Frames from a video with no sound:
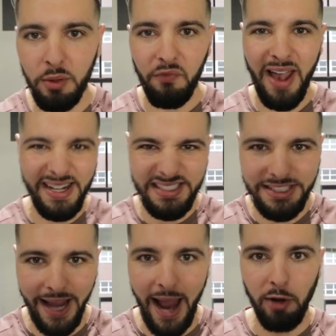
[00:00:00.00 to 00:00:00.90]
fact
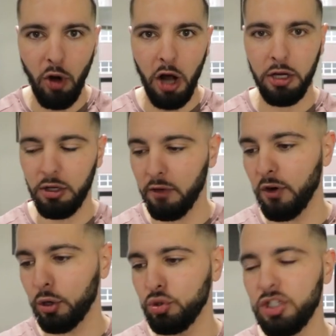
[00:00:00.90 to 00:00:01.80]
skyrocket your
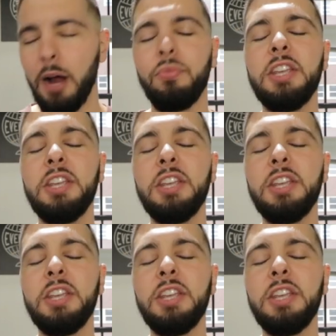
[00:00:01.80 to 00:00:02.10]
vertical jump.